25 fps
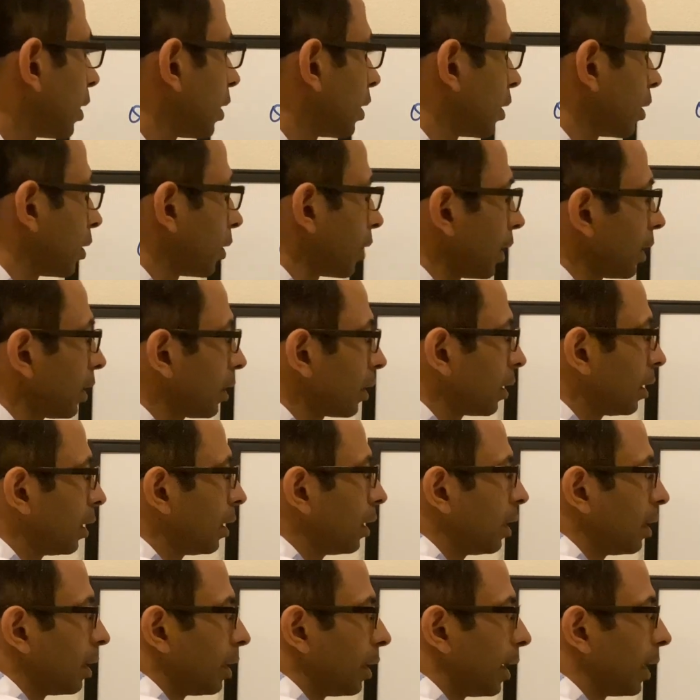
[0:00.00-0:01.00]
right?
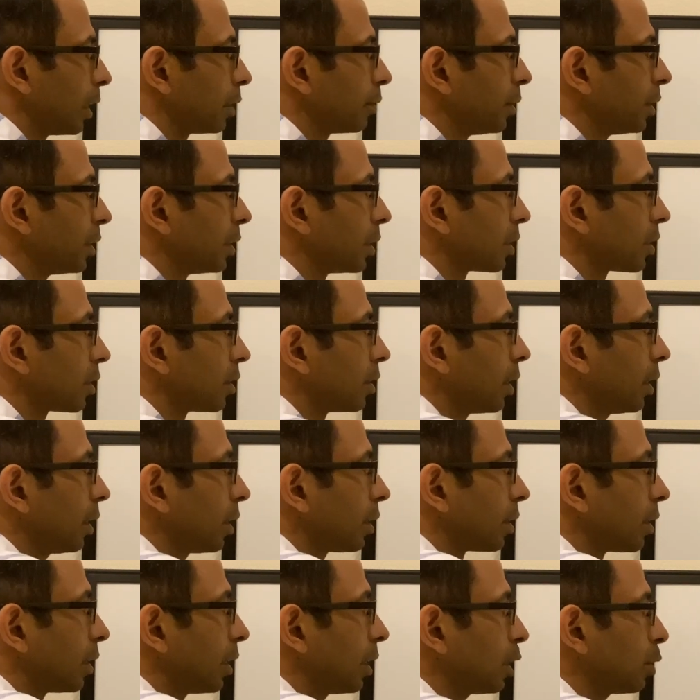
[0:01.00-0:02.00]
As we just
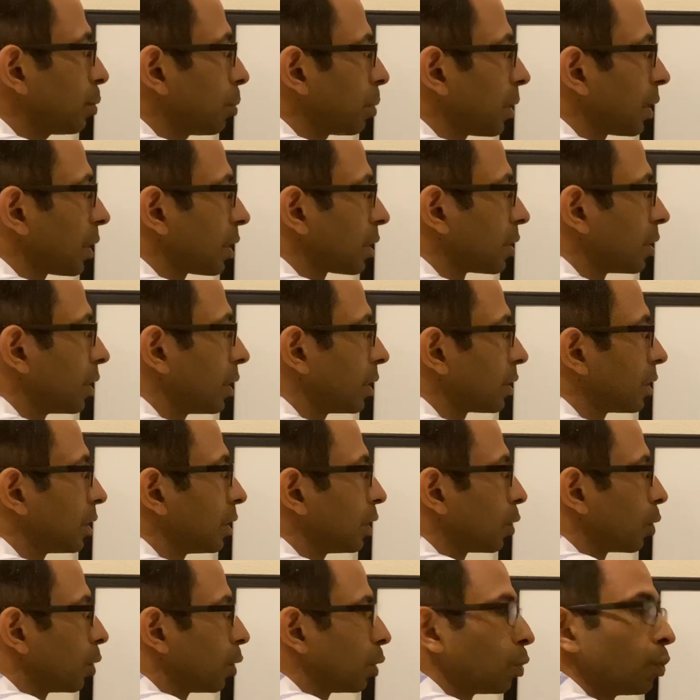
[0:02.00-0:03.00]
did, this plus this is
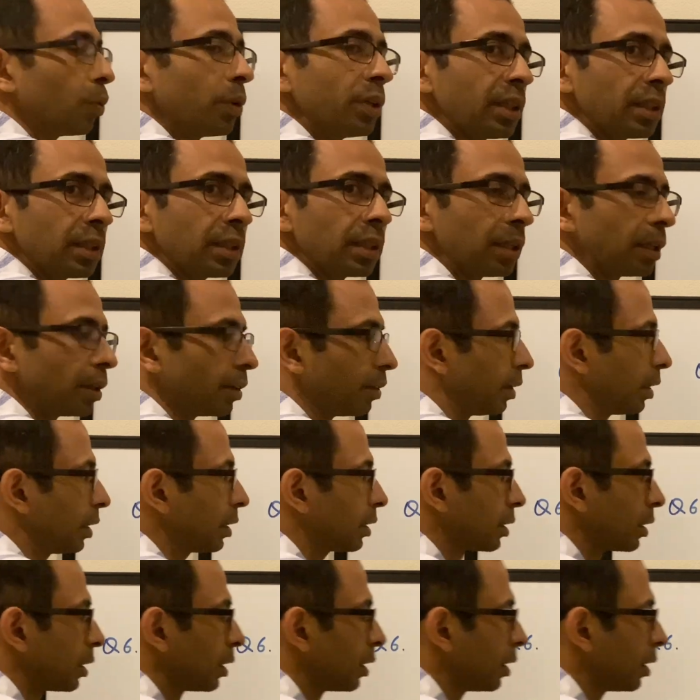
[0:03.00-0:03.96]
equal to 180 degrees.